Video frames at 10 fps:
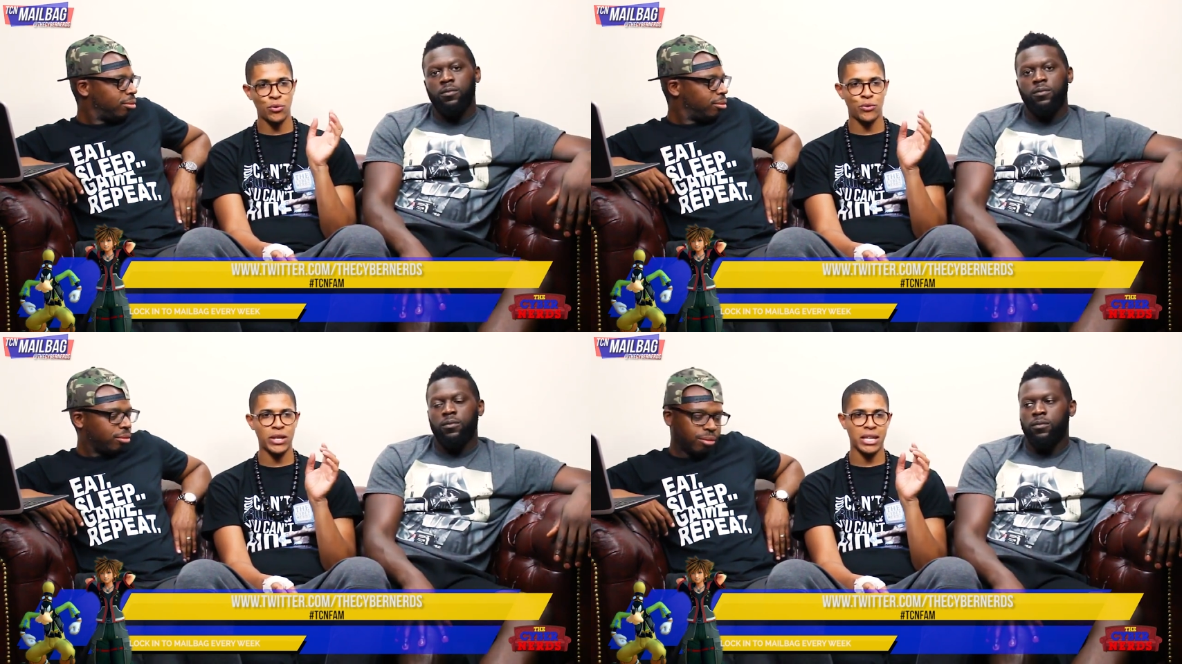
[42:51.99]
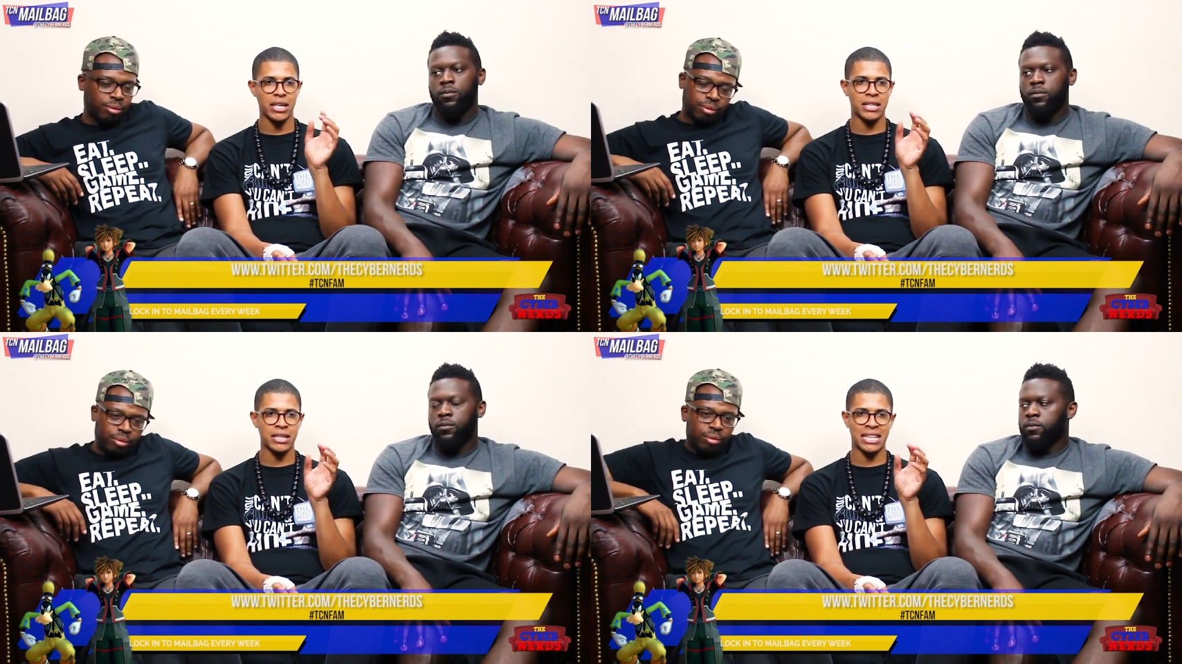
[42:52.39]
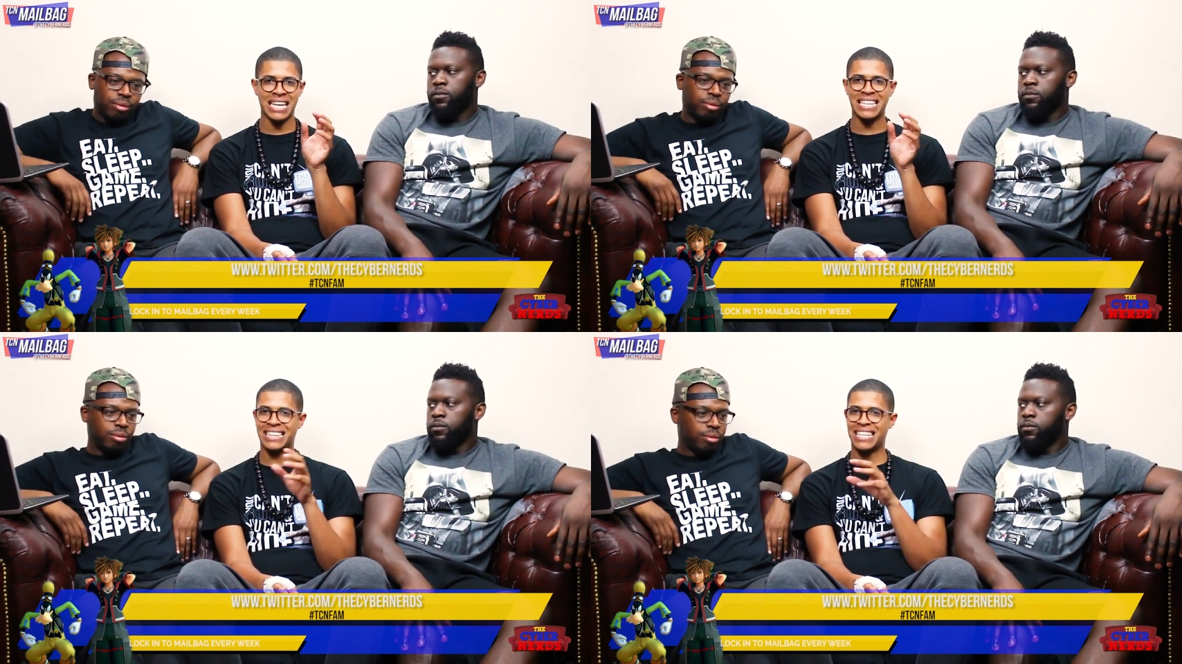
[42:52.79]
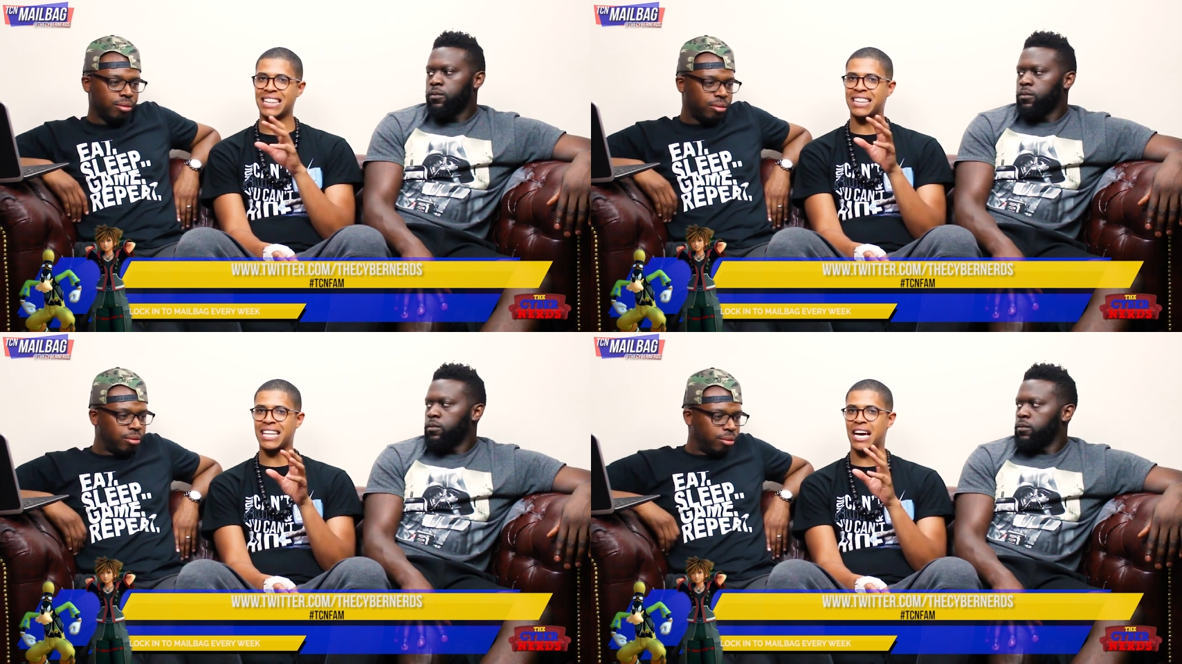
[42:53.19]
Speaker 1: don't you think they
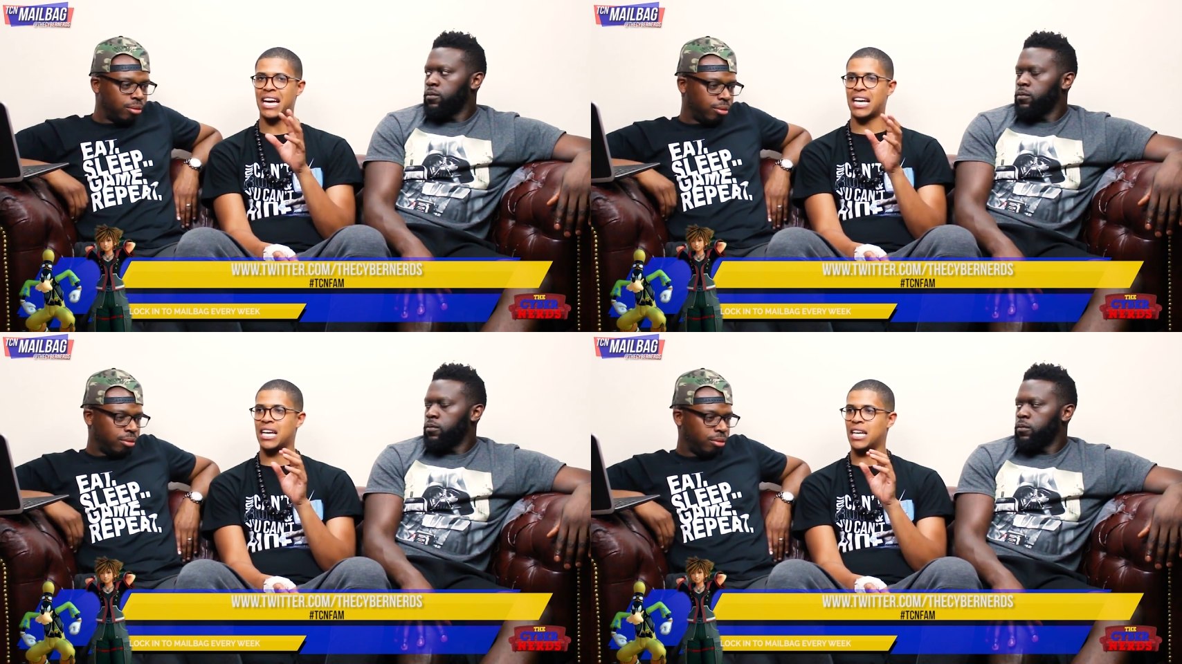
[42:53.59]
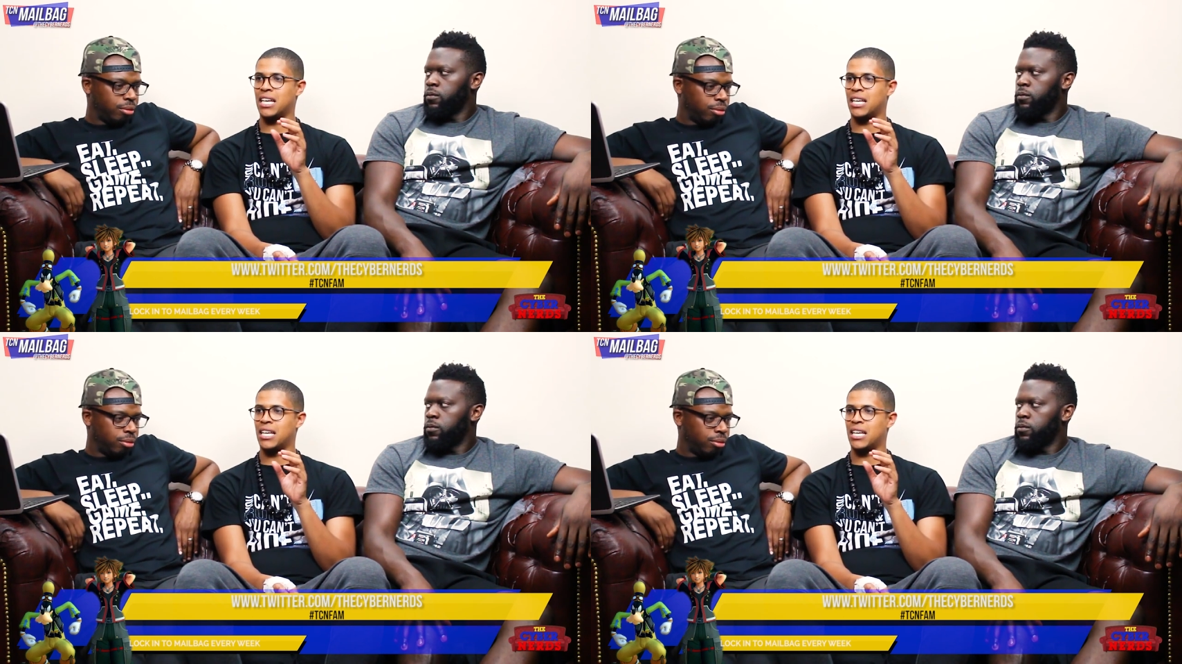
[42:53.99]
did that